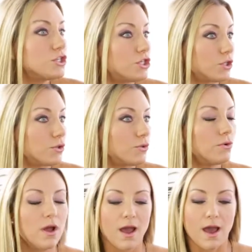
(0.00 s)
to do
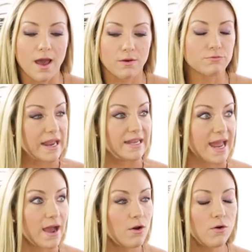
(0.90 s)
uh, right
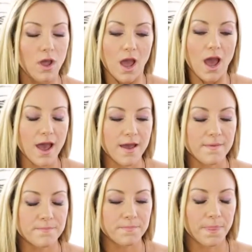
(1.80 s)
now, right now. Mm
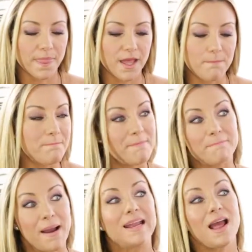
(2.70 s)
-hmm.
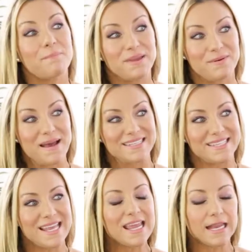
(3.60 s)
um, might not be the
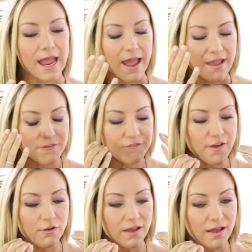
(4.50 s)
best thing. And I, right. I
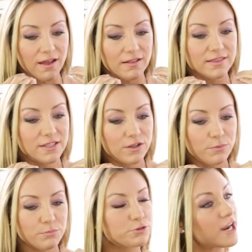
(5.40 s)
felt a little
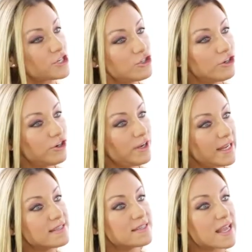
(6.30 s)
pressured
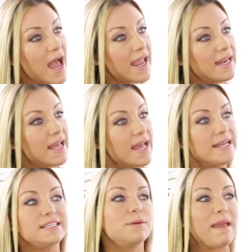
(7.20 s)
inside yeah.
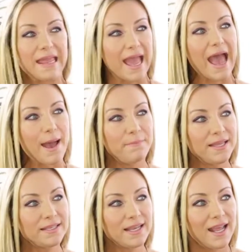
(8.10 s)
to make it
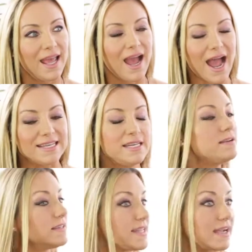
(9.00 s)
happen. Right. I
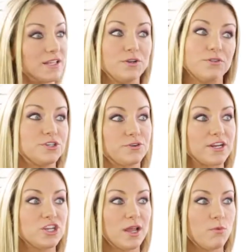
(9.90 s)
didn't exactly know the
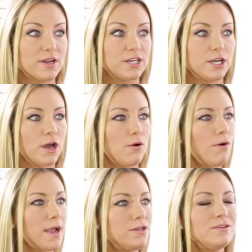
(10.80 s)
direction I wanted to
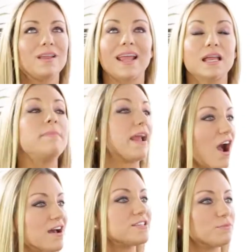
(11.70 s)
go. Yeah. I knew that I can make
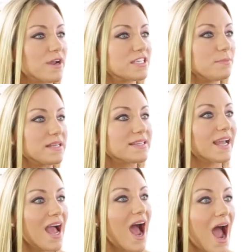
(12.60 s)
awesome recipes.
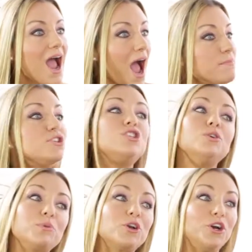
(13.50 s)
Like, mm -hmm. I'm
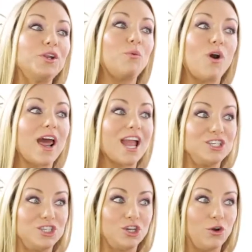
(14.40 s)
super good at what I
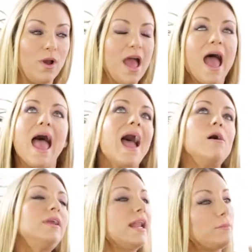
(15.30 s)
do. Yes.
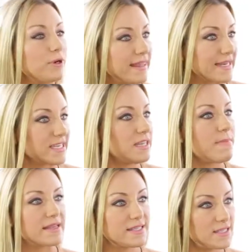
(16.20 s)
How can I bring that to the
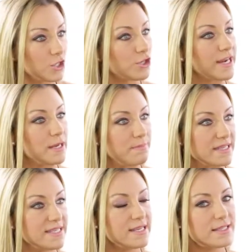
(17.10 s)
masses and create a
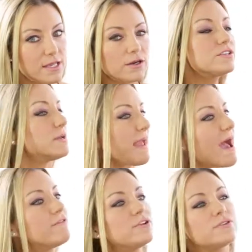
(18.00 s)
business? There right. are some
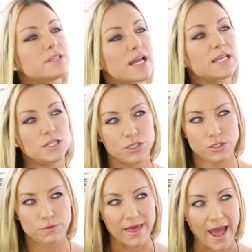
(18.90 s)
avenues that I yes. can
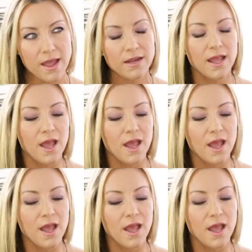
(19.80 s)
do that.